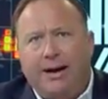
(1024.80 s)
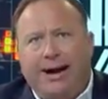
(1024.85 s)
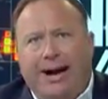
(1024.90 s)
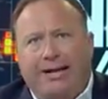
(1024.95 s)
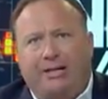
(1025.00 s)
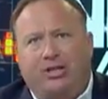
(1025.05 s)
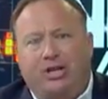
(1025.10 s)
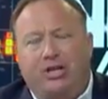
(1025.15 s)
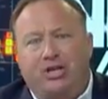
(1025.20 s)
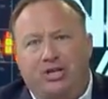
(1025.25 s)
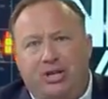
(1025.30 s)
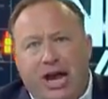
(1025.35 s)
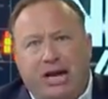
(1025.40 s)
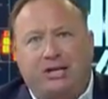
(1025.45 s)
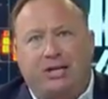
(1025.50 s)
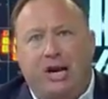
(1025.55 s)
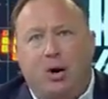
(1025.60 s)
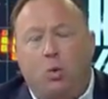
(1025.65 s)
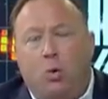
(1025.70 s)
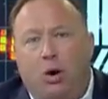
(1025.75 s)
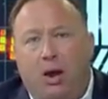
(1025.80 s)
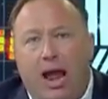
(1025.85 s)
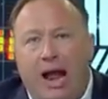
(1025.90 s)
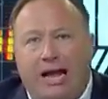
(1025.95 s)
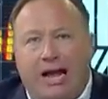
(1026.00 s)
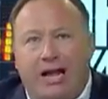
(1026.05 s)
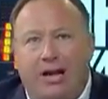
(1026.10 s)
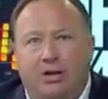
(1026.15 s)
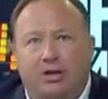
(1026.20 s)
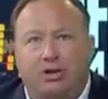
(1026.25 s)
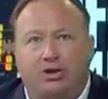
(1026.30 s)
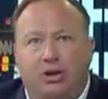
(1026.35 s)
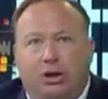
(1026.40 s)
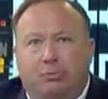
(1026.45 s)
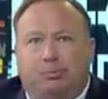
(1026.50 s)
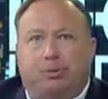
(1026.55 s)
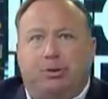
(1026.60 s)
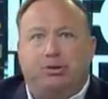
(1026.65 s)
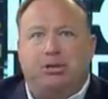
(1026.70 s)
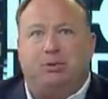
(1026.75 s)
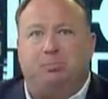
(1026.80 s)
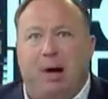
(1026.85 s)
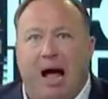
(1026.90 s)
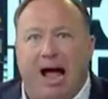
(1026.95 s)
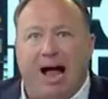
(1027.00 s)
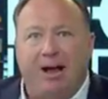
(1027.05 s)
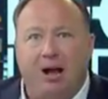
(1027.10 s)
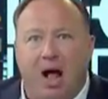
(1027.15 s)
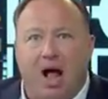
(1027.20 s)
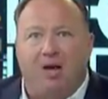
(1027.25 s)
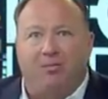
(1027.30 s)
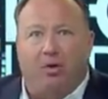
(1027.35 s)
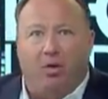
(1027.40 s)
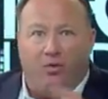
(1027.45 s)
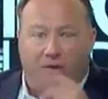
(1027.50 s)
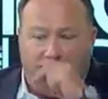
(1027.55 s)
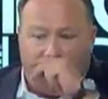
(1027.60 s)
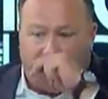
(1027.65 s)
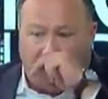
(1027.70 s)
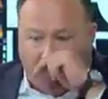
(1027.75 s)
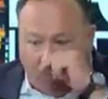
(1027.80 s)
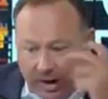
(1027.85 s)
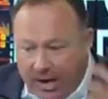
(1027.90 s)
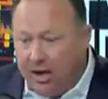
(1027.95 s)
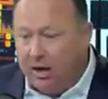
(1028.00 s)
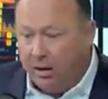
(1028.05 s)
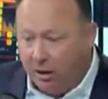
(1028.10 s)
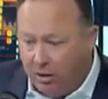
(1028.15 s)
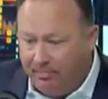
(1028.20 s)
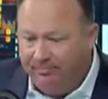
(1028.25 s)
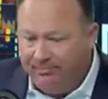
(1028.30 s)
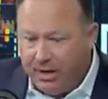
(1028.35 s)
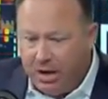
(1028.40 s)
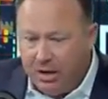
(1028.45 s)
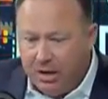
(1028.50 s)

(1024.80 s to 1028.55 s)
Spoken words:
It's addicting. We're like in a super spy novel that's real.